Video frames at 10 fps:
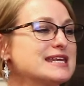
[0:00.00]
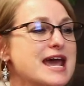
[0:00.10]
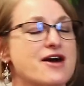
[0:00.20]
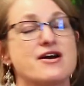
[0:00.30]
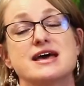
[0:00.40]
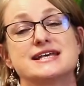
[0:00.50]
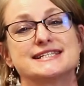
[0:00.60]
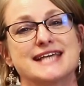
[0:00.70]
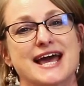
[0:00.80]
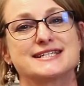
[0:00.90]
Now,
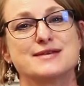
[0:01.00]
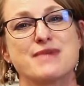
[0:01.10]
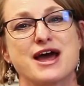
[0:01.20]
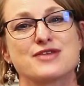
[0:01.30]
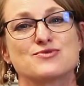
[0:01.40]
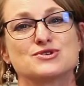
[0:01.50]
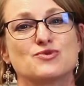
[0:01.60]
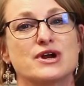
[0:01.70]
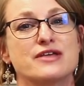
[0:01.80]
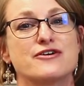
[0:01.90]
Saxon Math was
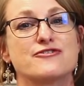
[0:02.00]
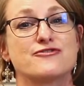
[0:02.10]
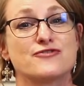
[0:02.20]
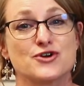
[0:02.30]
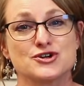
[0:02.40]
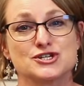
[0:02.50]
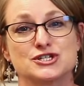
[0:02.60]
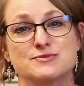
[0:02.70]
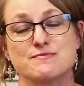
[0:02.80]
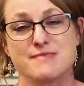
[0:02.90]
one of the
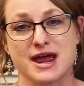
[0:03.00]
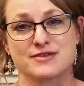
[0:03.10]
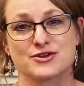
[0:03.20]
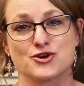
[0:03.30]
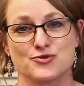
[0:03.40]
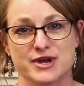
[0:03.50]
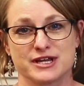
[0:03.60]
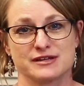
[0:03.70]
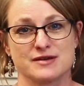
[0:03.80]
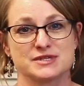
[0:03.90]
first math
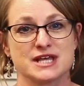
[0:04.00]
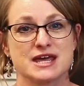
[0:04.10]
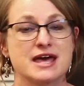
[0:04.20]
curriculums